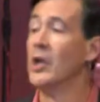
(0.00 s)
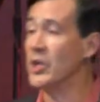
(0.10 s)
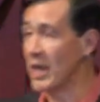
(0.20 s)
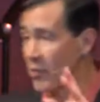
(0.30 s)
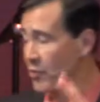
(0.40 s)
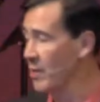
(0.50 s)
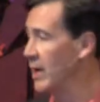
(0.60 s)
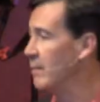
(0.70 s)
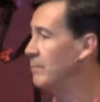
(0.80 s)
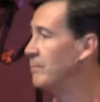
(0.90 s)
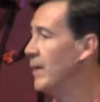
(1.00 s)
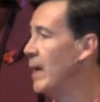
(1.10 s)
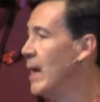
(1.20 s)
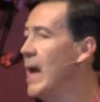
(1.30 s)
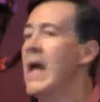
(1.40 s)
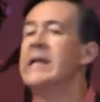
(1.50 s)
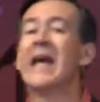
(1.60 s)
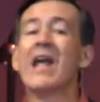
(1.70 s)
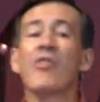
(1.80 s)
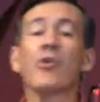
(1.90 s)
Day three.
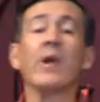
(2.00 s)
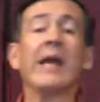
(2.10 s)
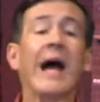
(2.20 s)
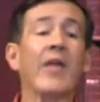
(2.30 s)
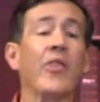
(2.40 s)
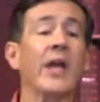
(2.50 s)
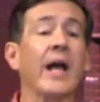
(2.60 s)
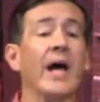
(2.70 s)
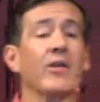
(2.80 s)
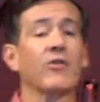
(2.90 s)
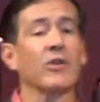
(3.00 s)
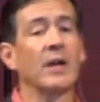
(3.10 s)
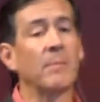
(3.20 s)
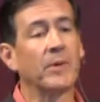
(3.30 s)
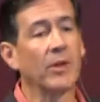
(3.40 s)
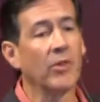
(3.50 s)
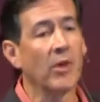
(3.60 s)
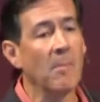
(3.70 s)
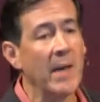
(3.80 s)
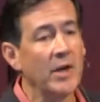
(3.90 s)
Day three, I think I slipped
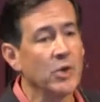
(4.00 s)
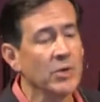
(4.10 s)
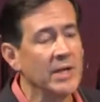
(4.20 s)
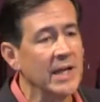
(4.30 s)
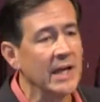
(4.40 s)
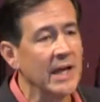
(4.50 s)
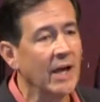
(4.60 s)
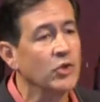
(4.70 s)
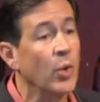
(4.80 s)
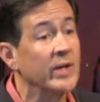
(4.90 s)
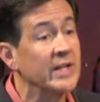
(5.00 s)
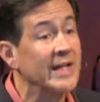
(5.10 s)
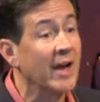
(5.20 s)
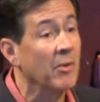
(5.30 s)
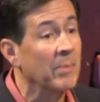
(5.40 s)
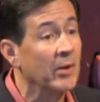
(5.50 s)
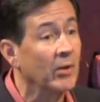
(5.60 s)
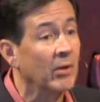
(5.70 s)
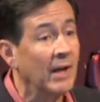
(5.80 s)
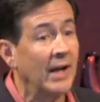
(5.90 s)
the maitre d a $20
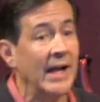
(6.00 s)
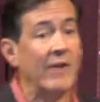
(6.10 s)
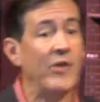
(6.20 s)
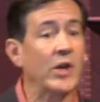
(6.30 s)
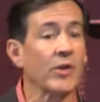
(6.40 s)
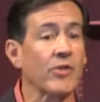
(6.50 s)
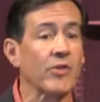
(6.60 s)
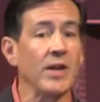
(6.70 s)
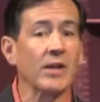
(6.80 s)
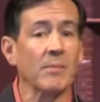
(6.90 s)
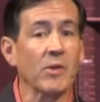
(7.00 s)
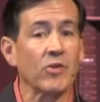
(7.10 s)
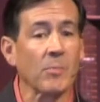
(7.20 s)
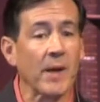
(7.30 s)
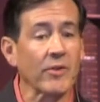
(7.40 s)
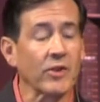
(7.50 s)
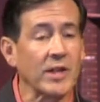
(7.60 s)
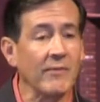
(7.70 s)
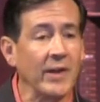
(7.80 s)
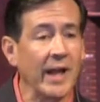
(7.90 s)
bill if he could seat Mr.
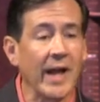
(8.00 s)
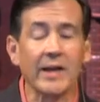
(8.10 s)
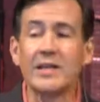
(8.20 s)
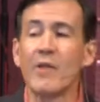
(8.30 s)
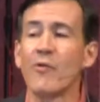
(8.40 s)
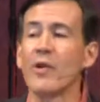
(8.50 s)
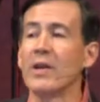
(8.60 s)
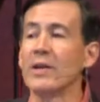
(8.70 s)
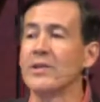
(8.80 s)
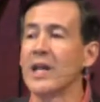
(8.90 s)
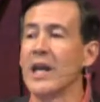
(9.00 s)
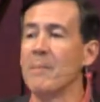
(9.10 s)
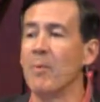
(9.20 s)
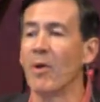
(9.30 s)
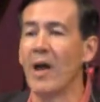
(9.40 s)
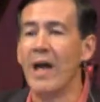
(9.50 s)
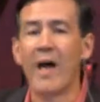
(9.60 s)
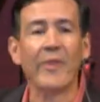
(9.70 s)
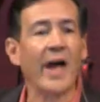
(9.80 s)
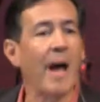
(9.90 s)
Positivity at a different table
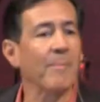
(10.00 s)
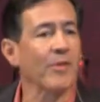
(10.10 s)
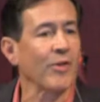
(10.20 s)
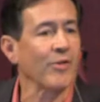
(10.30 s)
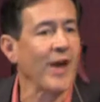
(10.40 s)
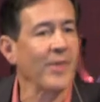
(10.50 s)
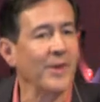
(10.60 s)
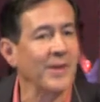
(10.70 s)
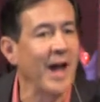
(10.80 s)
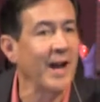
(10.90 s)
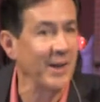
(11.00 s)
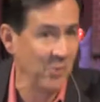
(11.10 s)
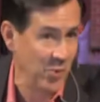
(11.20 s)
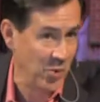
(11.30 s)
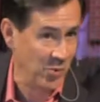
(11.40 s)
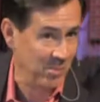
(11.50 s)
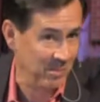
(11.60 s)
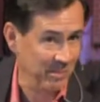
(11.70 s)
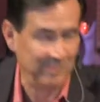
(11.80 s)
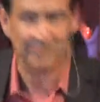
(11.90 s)
on the opposite side of the dining room.